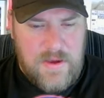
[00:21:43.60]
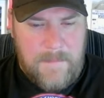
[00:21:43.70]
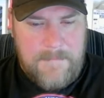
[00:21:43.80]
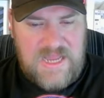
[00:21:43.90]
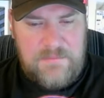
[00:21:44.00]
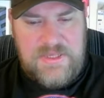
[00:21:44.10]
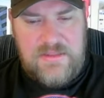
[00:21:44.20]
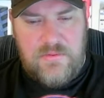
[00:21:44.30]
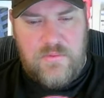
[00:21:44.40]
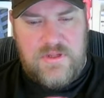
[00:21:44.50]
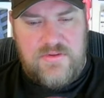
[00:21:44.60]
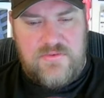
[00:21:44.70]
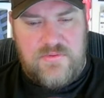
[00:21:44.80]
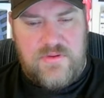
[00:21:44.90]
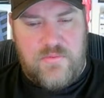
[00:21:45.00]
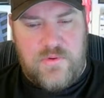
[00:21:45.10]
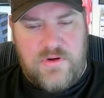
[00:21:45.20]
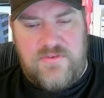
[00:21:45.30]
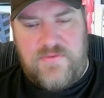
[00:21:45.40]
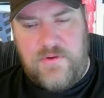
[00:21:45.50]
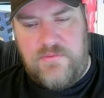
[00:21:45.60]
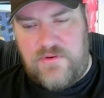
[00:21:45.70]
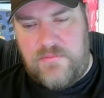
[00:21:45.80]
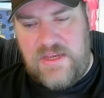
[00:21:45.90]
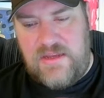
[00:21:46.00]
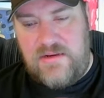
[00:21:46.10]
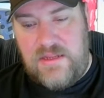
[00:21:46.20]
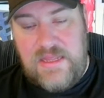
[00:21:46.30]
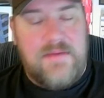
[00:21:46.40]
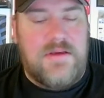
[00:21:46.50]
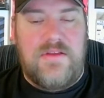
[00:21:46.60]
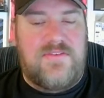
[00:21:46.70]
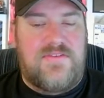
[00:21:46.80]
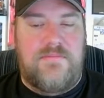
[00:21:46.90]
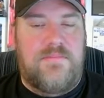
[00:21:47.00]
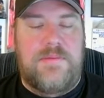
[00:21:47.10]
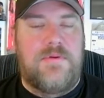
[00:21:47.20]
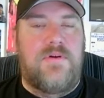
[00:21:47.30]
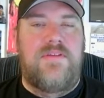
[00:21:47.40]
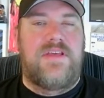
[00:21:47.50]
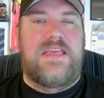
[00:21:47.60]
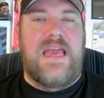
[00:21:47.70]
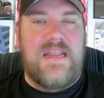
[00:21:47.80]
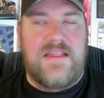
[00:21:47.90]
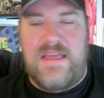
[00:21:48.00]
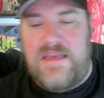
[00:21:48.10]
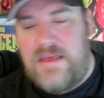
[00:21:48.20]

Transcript: might be the ones where the worst films are made. Yeah, because people don't even get it. Like,